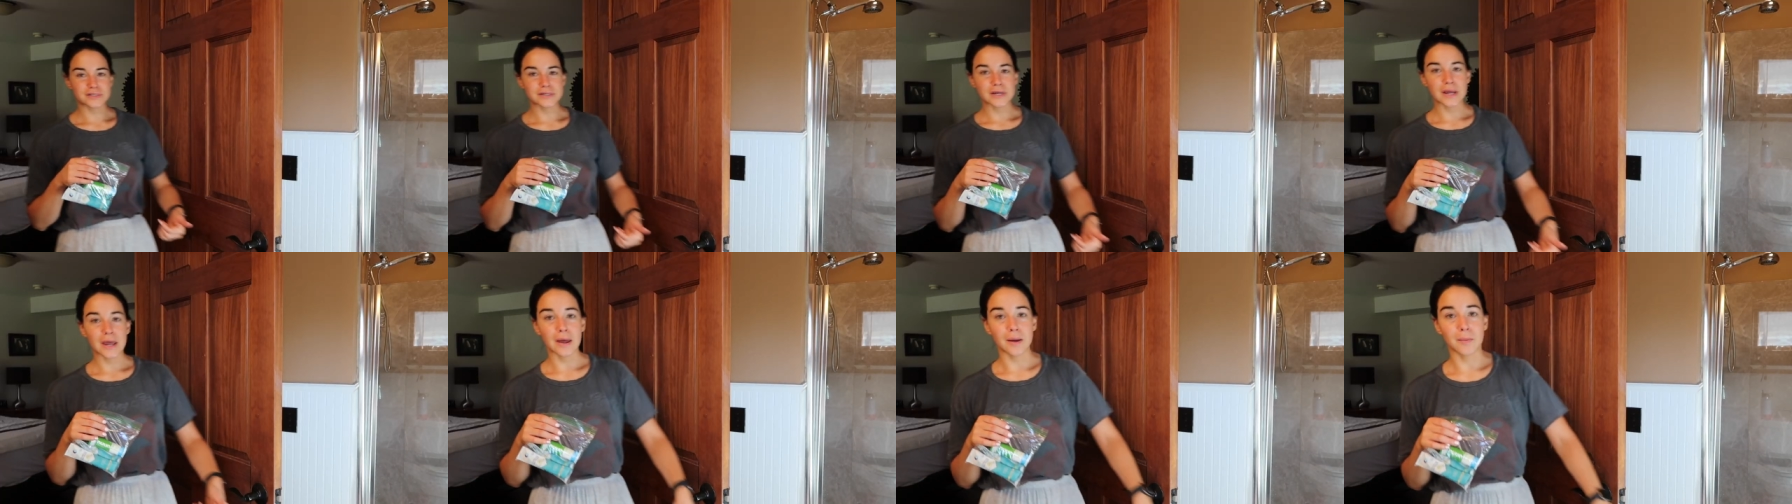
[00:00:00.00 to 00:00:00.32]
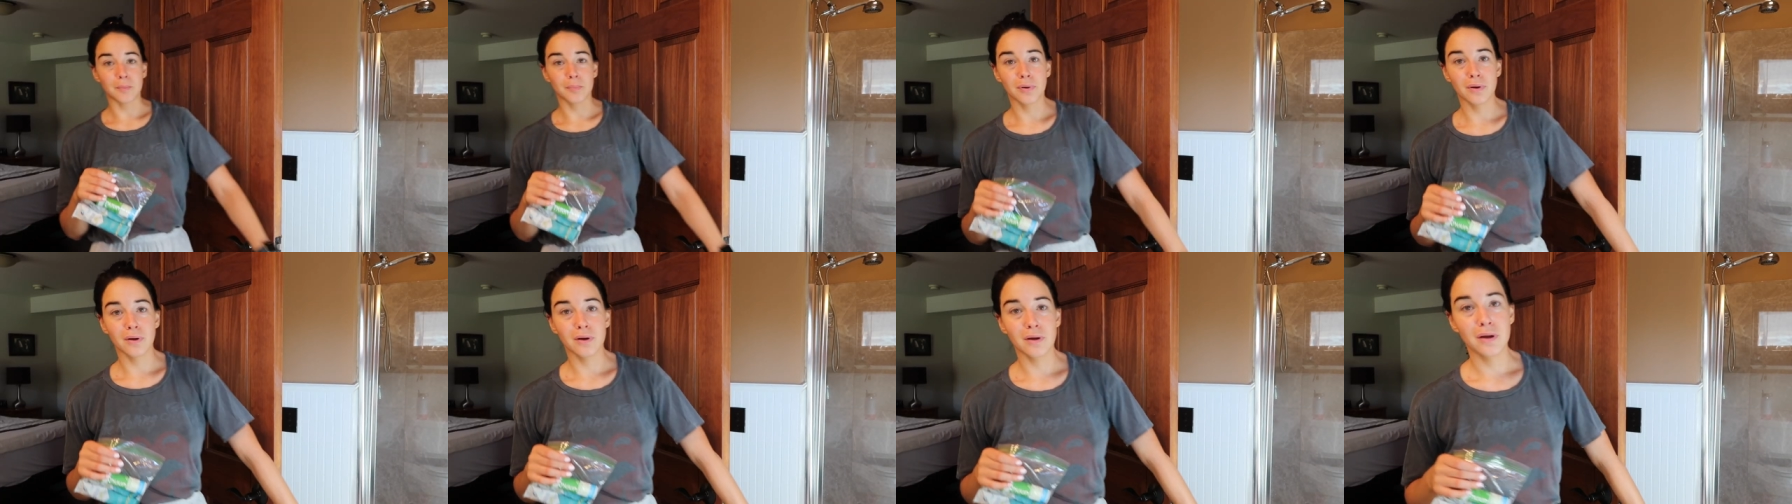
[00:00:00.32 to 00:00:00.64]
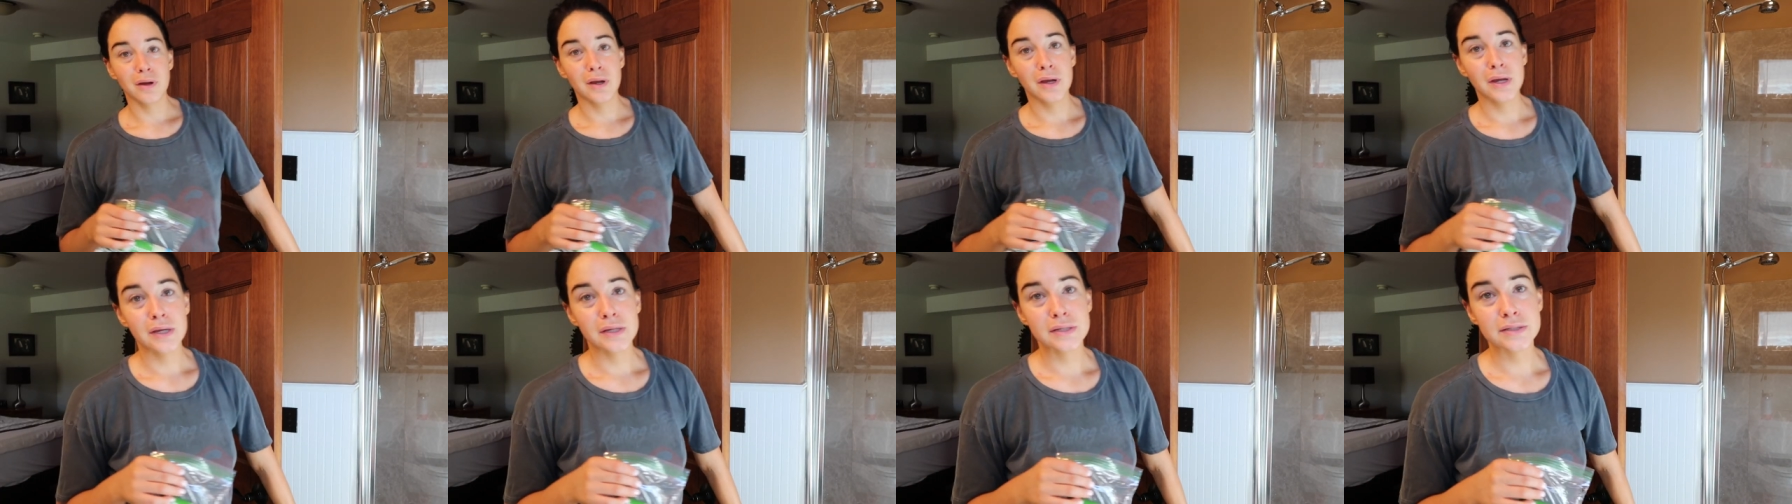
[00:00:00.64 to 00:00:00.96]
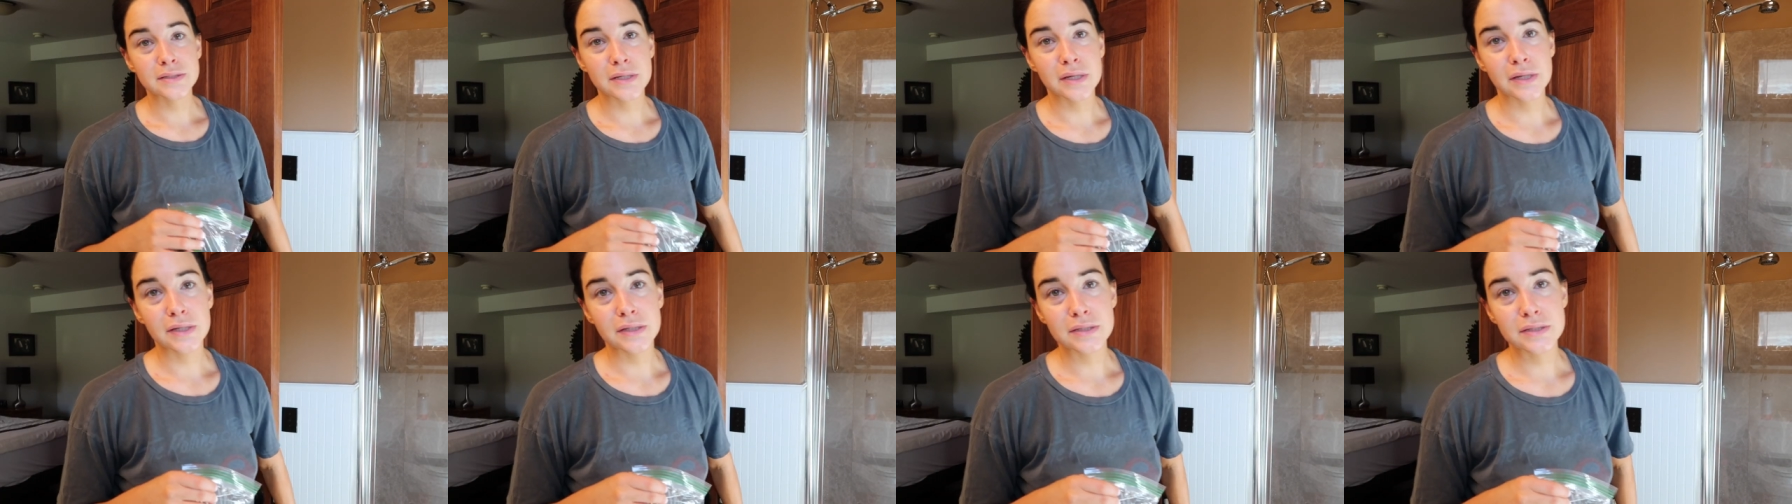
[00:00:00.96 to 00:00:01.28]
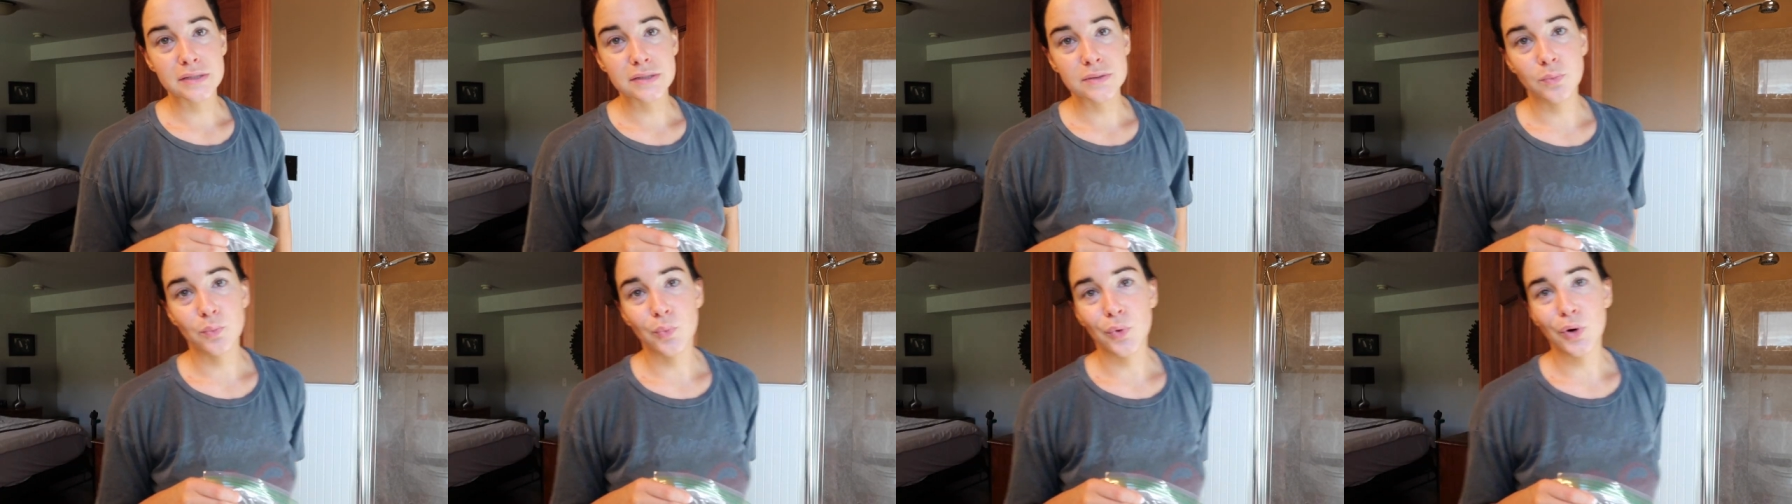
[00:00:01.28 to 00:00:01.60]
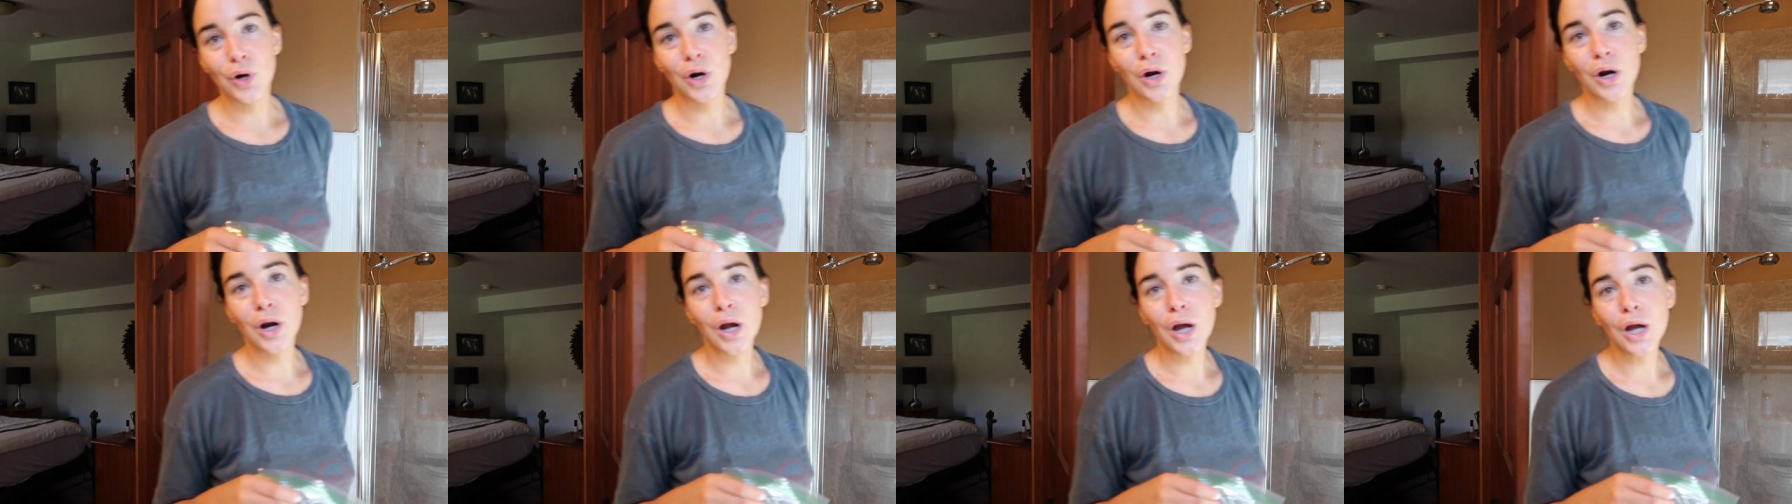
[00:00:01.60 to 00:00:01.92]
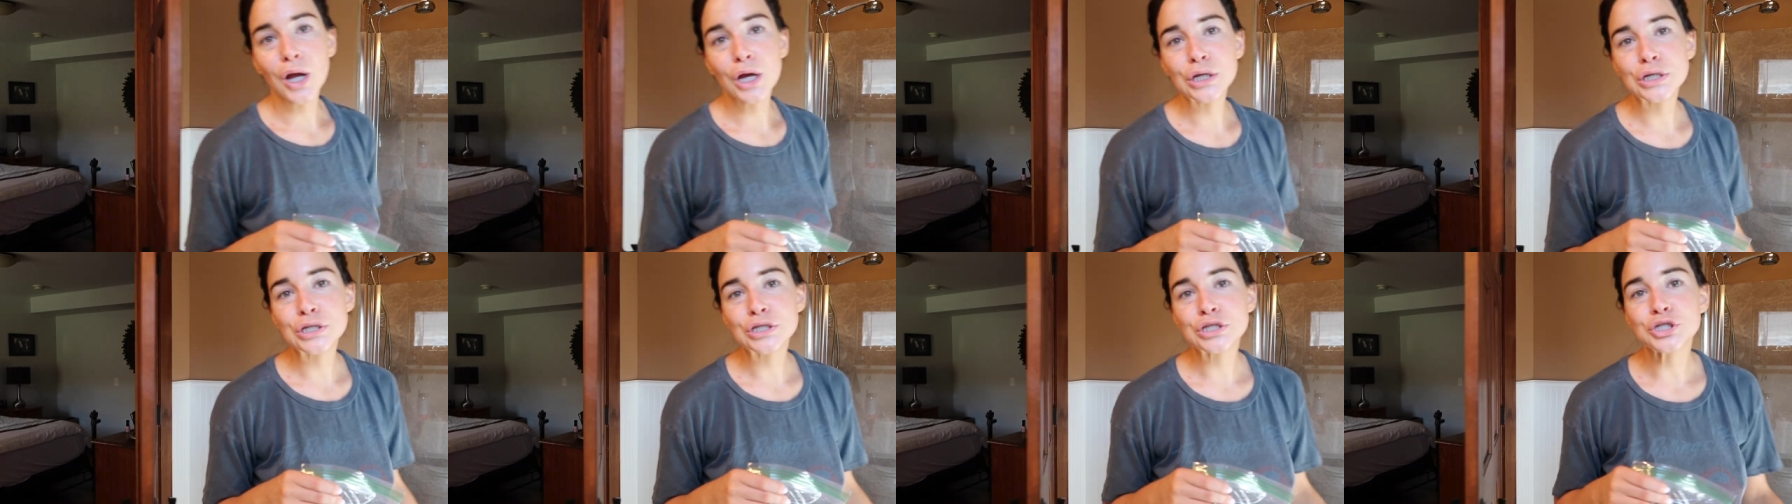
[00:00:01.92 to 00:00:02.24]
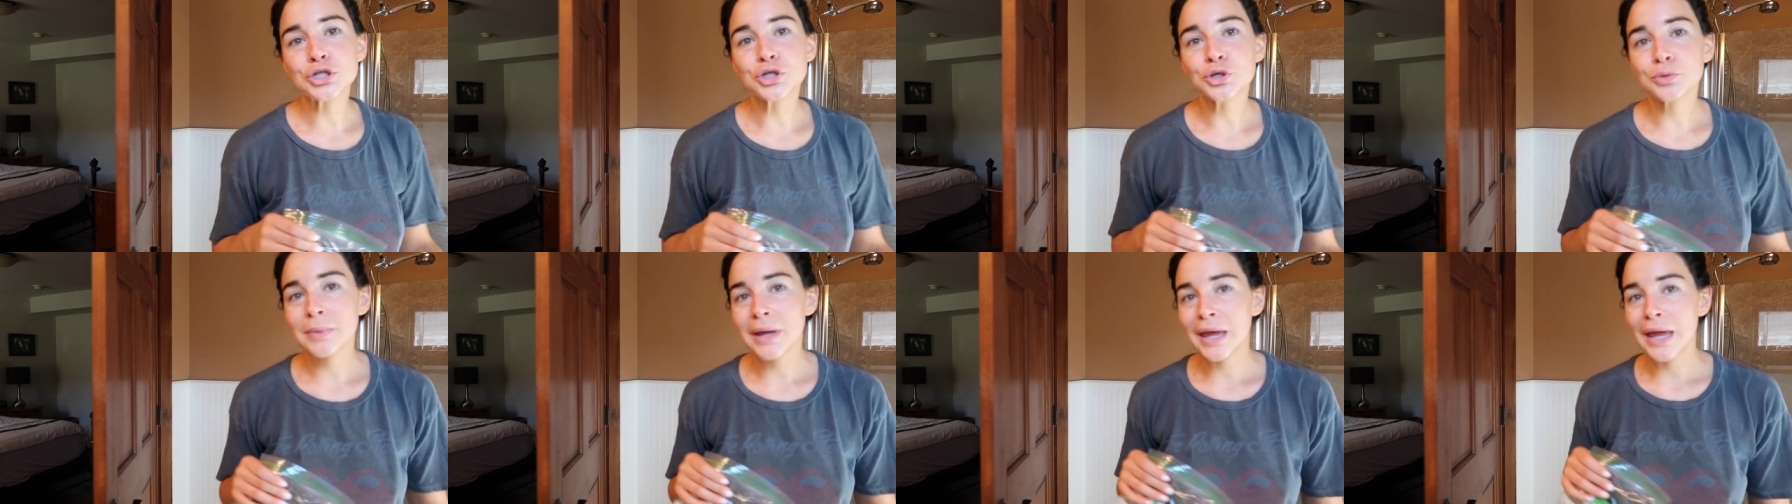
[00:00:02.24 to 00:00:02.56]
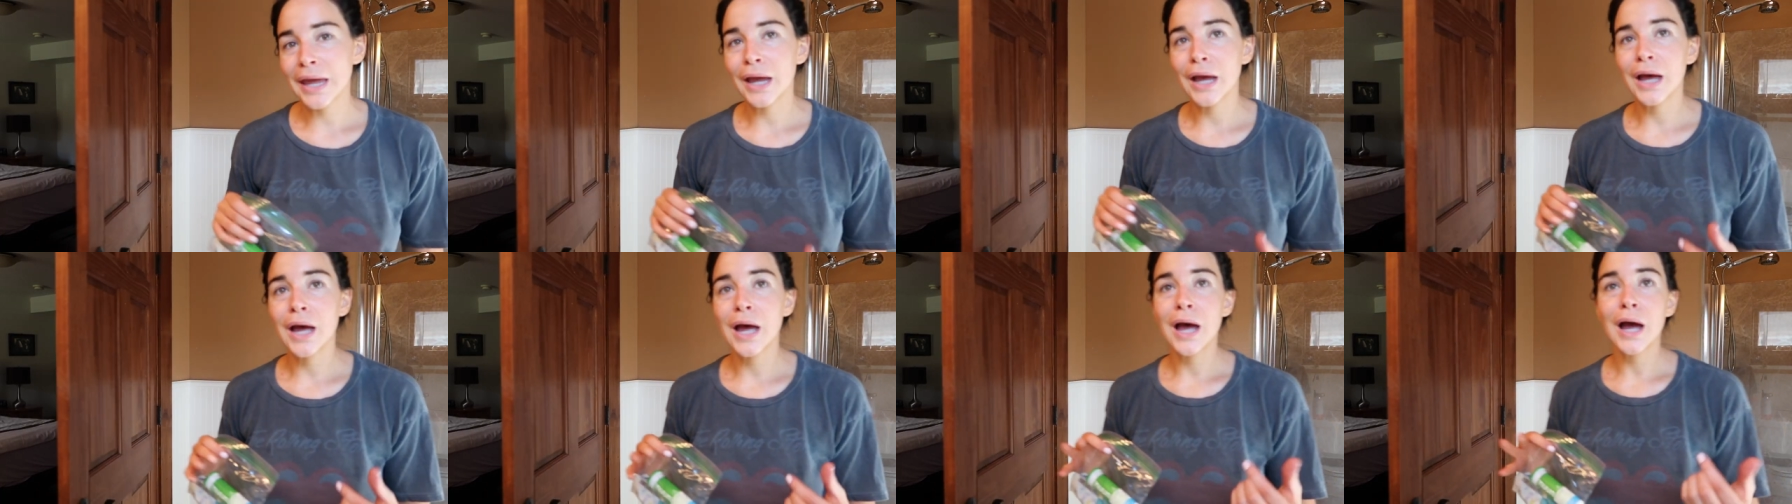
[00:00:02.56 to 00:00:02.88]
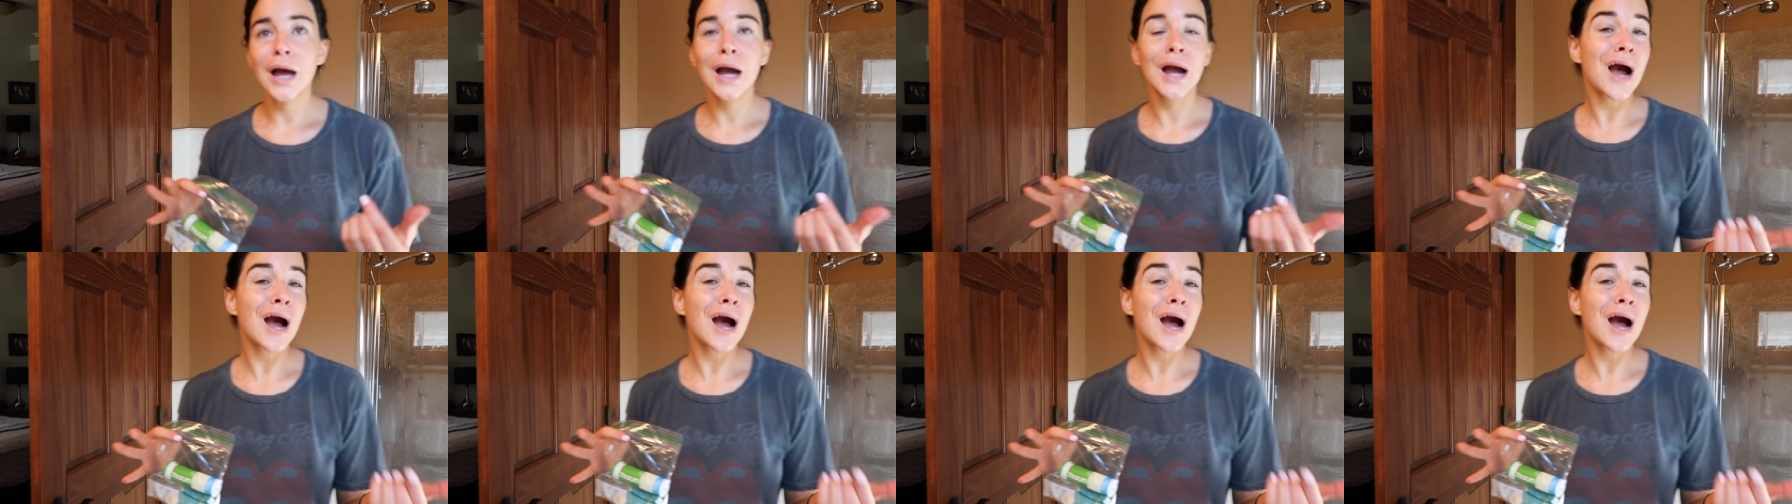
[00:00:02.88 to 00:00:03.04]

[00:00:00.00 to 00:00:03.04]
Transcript: tip, since we're consuming